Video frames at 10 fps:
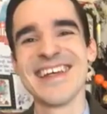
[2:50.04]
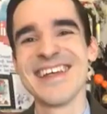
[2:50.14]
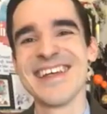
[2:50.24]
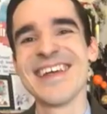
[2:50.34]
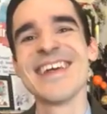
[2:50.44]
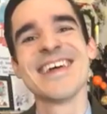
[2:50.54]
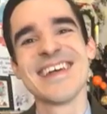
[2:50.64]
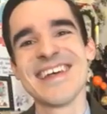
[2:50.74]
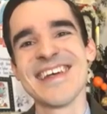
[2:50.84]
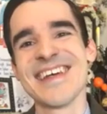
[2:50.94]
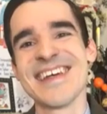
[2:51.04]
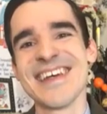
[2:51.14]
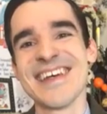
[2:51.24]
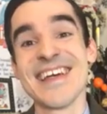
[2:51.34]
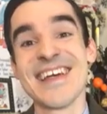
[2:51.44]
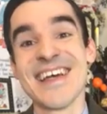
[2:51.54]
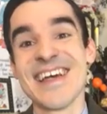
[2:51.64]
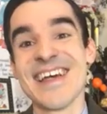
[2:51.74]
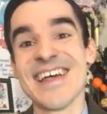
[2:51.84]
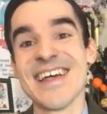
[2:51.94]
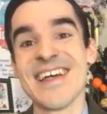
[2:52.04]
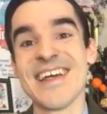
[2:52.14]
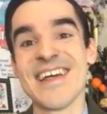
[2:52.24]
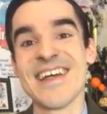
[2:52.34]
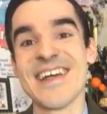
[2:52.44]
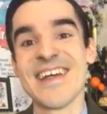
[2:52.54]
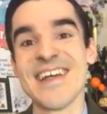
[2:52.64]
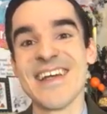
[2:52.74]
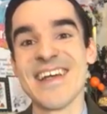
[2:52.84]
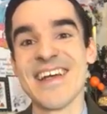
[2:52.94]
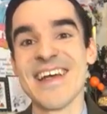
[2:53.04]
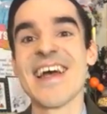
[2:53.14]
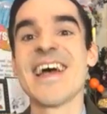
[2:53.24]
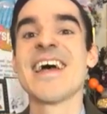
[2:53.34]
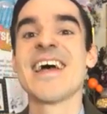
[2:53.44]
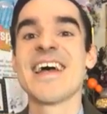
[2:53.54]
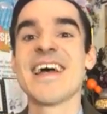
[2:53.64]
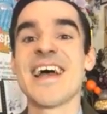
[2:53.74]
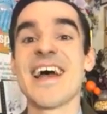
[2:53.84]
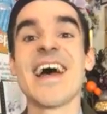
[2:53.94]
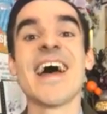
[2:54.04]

(not speaking)